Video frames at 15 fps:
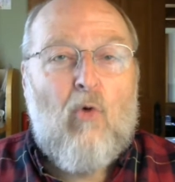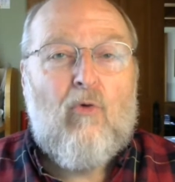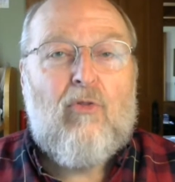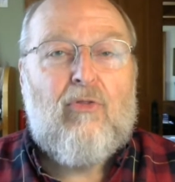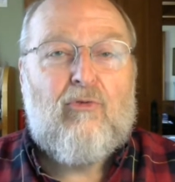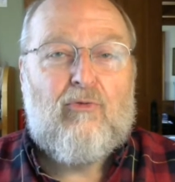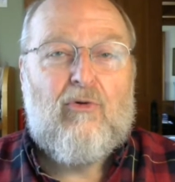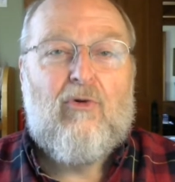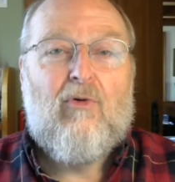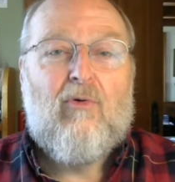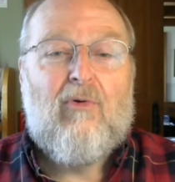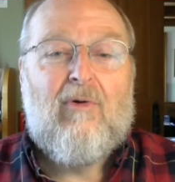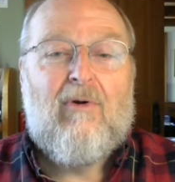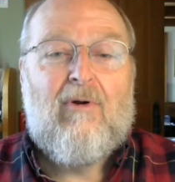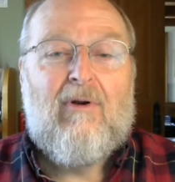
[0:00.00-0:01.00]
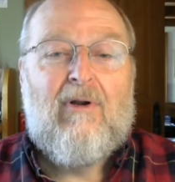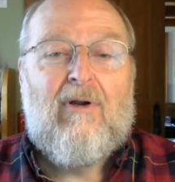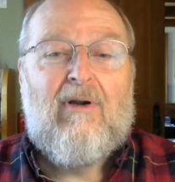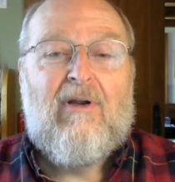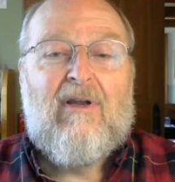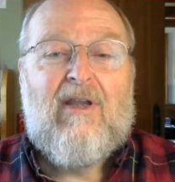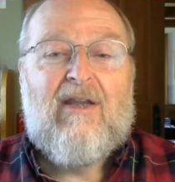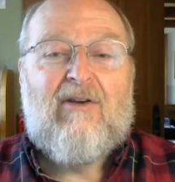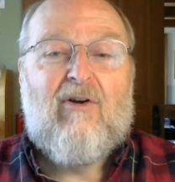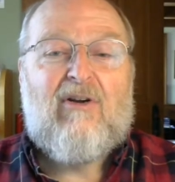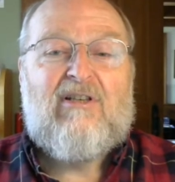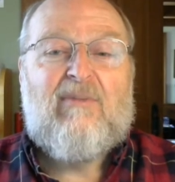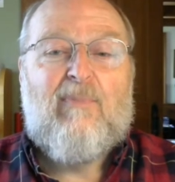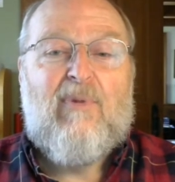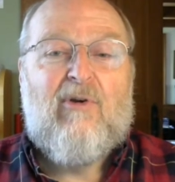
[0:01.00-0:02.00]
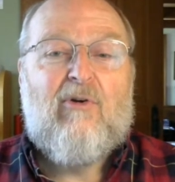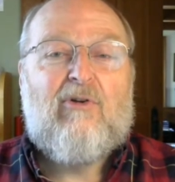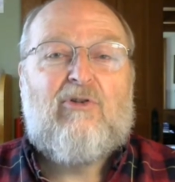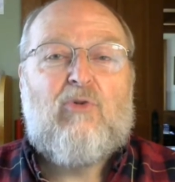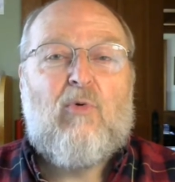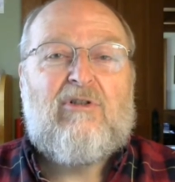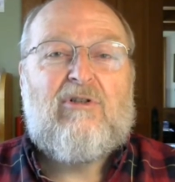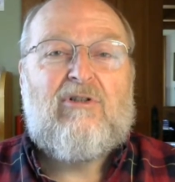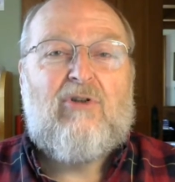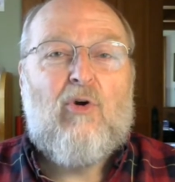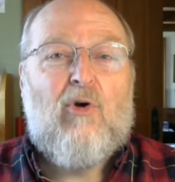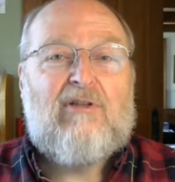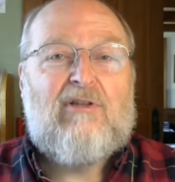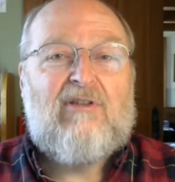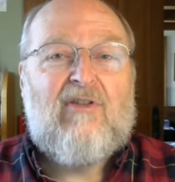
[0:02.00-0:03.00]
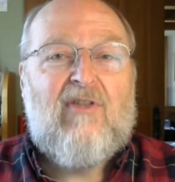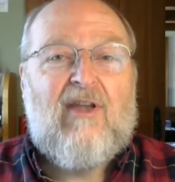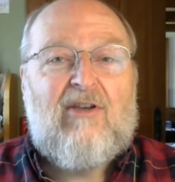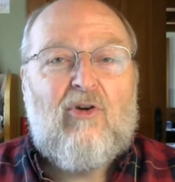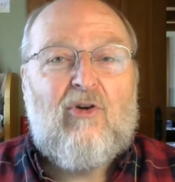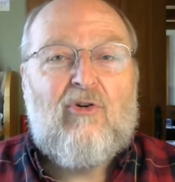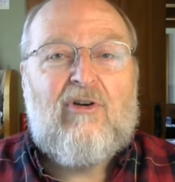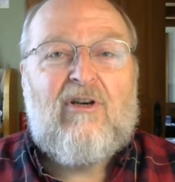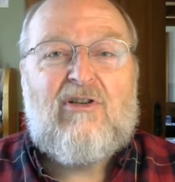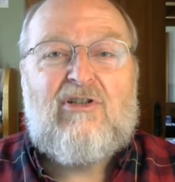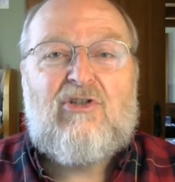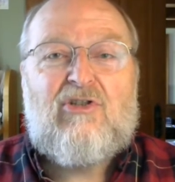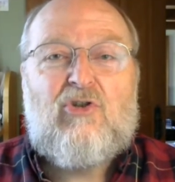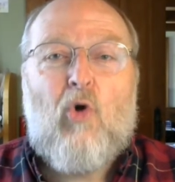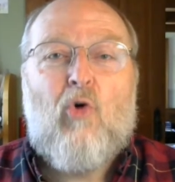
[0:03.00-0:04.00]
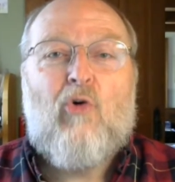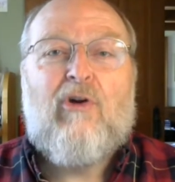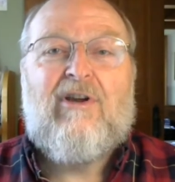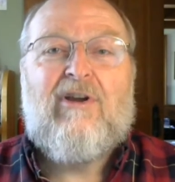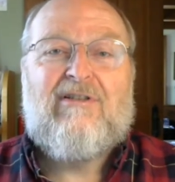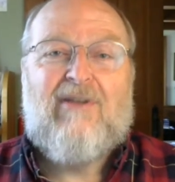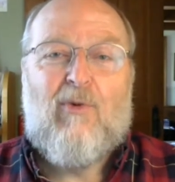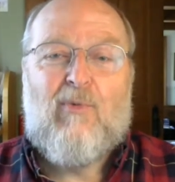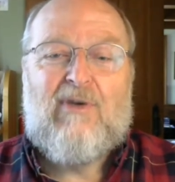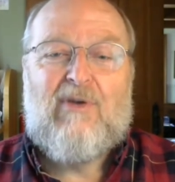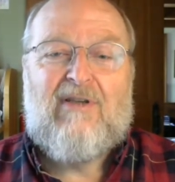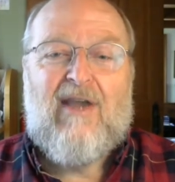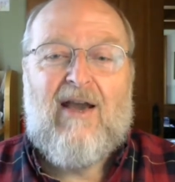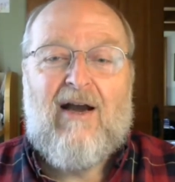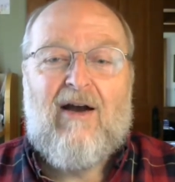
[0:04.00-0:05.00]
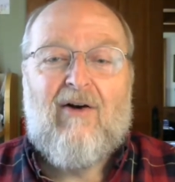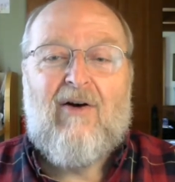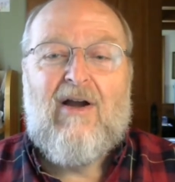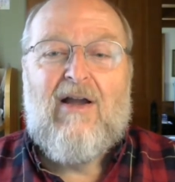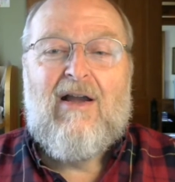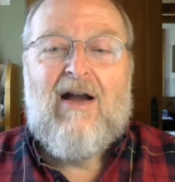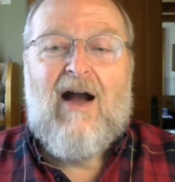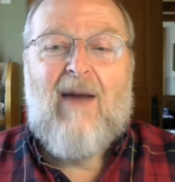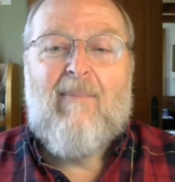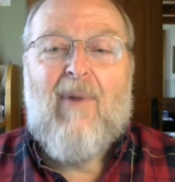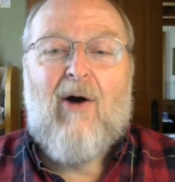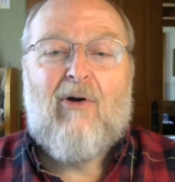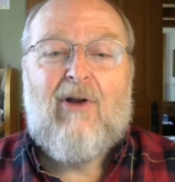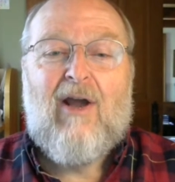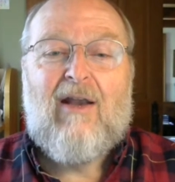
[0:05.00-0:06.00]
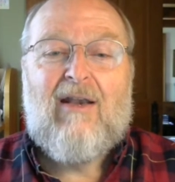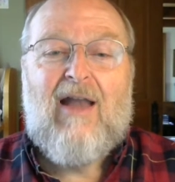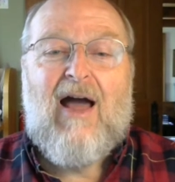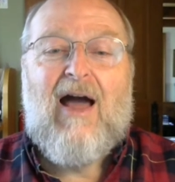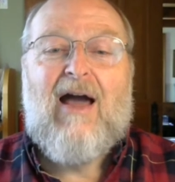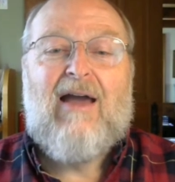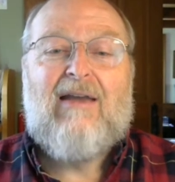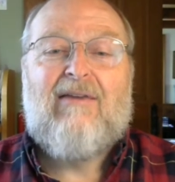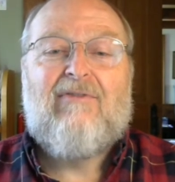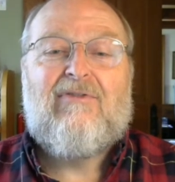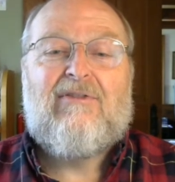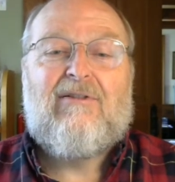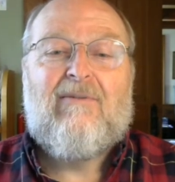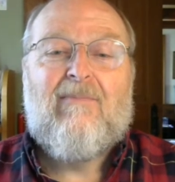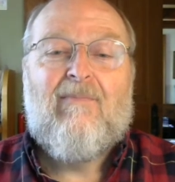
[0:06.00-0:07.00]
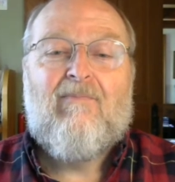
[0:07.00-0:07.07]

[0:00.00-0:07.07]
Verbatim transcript: through in our spiritual search, and they turn into stories that we tell about our lives.